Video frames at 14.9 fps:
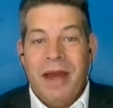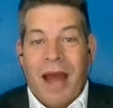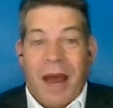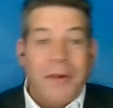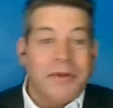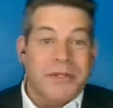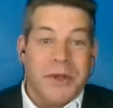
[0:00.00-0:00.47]

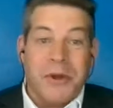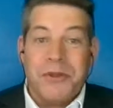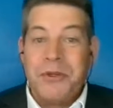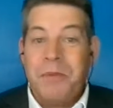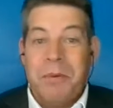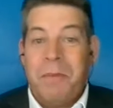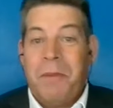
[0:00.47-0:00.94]
I was
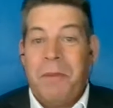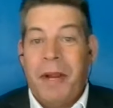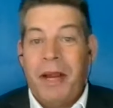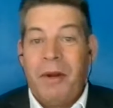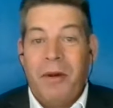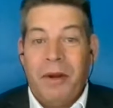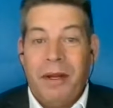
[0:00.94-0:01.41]
also
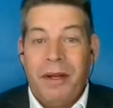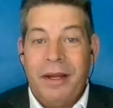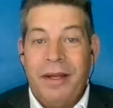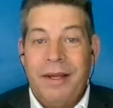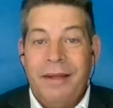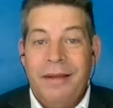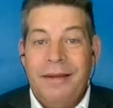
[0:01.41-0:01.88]

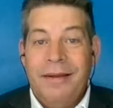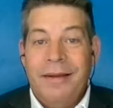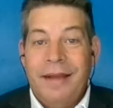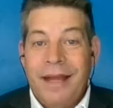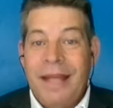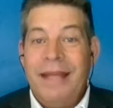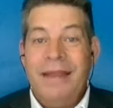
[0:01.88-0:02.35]
preparing
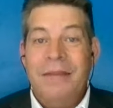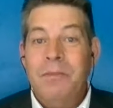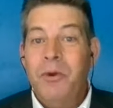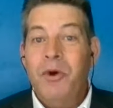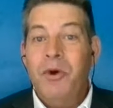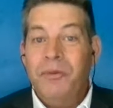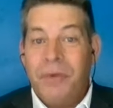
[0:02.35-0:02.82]
in the
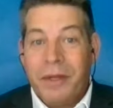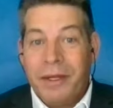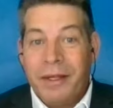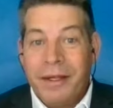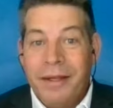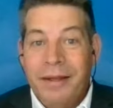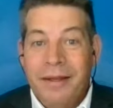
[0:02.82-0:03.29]
movie